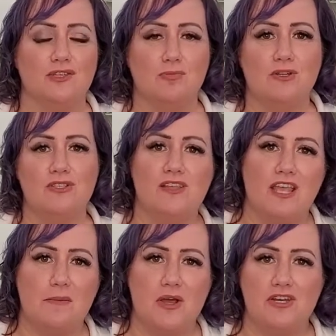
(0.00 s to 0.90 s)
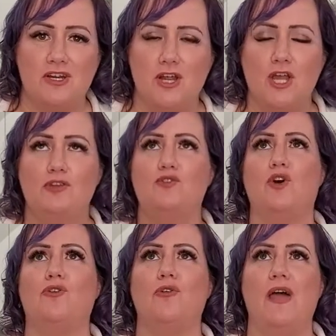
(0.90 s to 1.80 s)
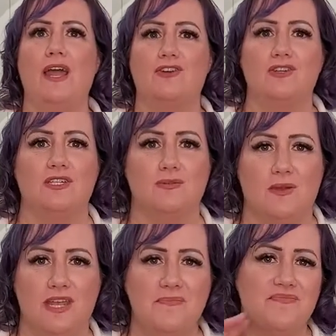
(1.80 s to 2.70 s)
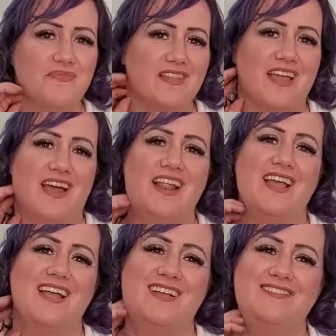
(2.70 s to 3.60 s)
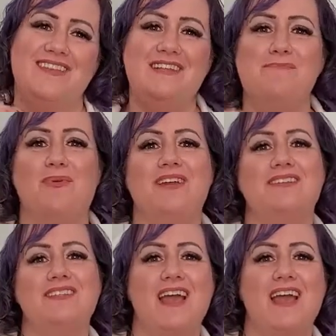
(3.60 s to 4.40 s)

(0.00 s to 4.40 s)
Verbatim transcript: This person that came on here, total actress, right? And then he brings the